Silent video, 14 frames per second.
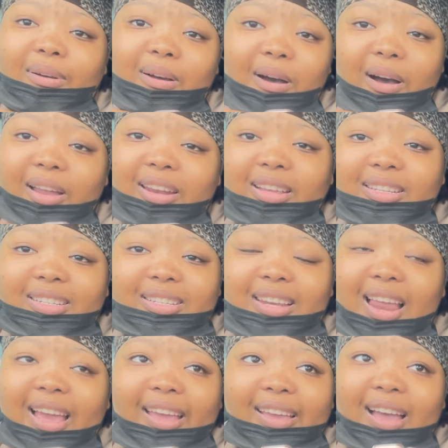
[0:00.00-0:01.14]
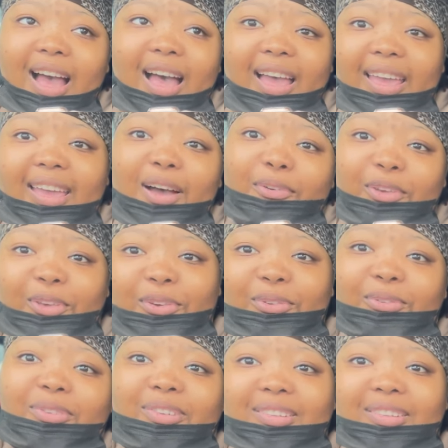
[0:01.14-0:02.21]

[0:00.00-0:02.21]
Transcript: on it, like, hi, how are you?